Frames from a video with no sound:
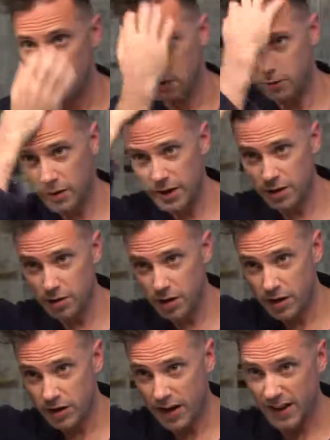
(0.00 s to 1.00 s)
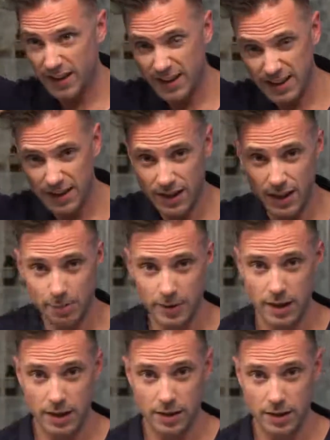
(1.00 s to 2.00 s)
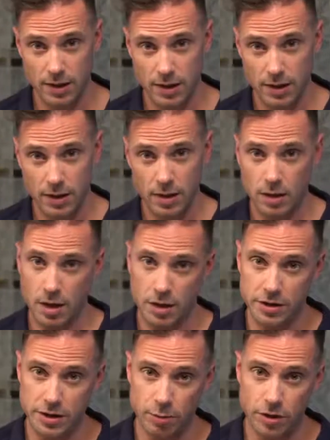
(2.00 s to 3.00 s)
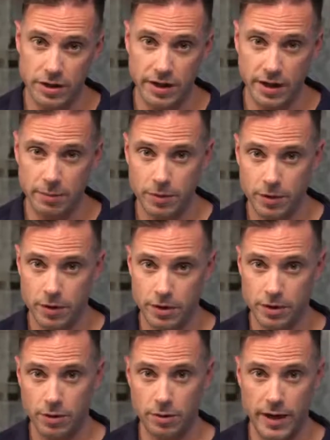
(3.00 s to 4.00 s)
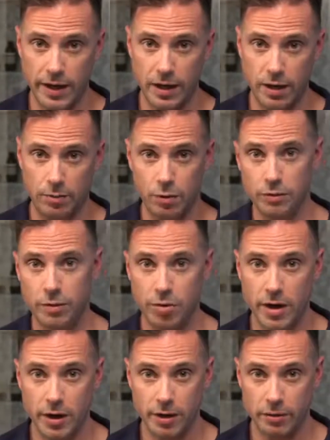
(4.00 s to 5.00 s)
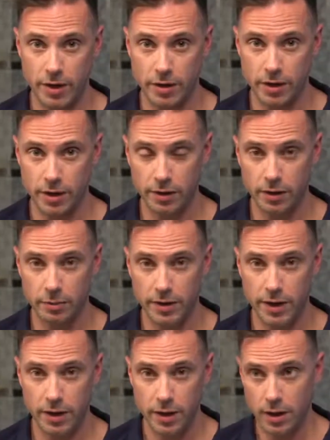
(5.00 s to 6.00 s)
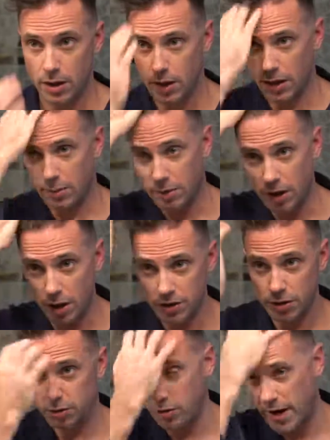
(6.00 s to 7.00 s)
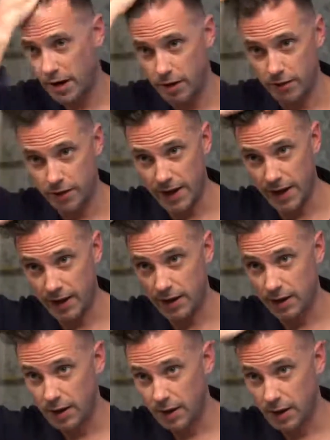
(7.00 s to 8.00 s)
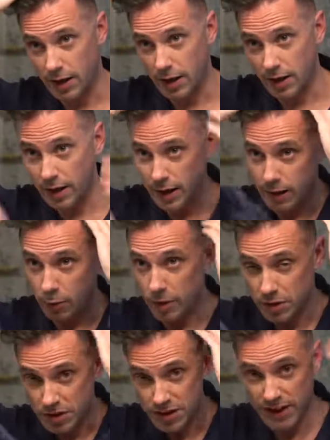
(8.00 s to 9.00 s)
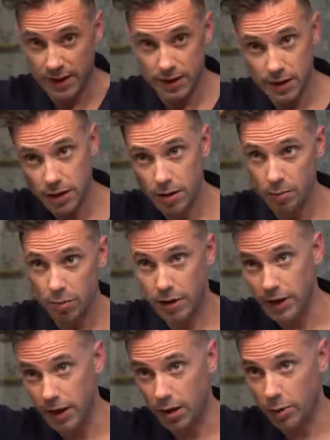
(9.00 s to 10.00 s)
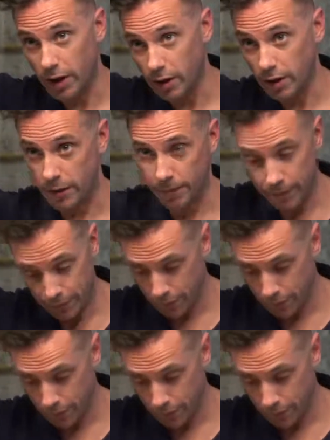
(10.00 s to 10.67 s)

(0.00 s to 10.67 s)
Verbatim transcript: So when I do this, I like to keep it somewhat damp just so I can move the product around in it a little bit, uh, but also dry enough that uh, it will set pretty quickly.